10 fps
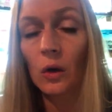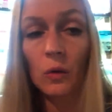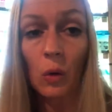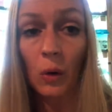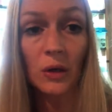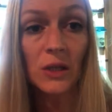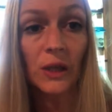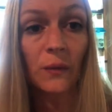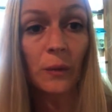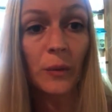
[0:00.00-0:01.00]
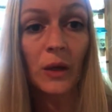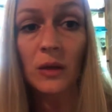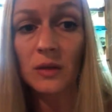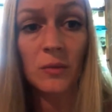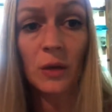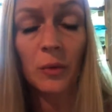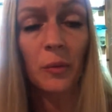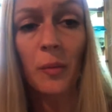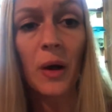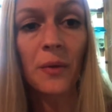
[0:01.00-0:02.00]
Quarantine for me is minimum
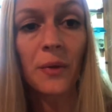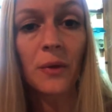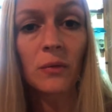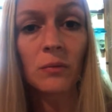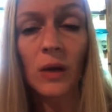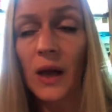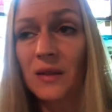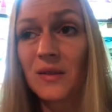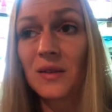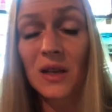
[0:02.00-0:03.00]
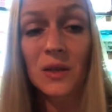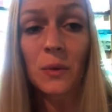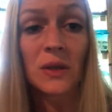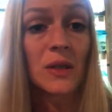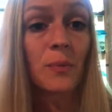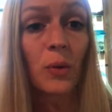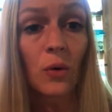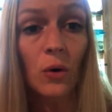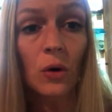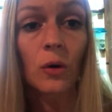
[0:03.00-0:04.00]
a month, and 6 weeks is
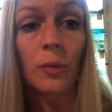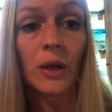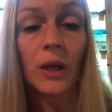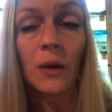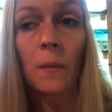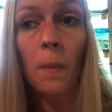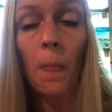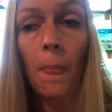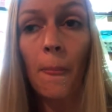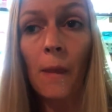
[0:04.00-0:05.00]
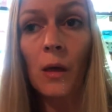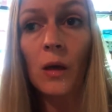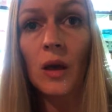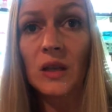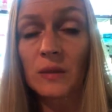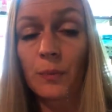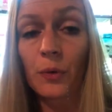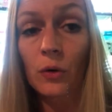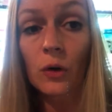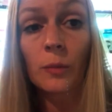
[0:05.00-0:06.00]
probably
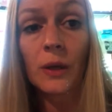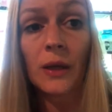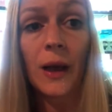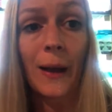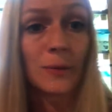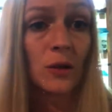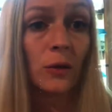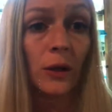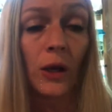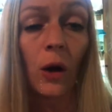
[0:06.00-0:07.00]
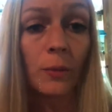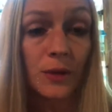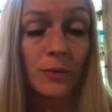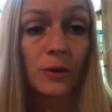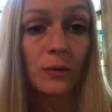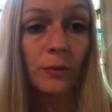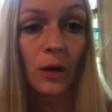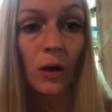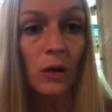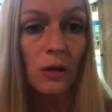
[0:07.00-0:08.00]
absolutely optimal,
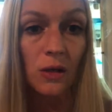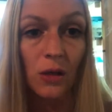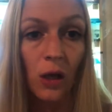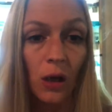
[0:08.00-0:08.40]
because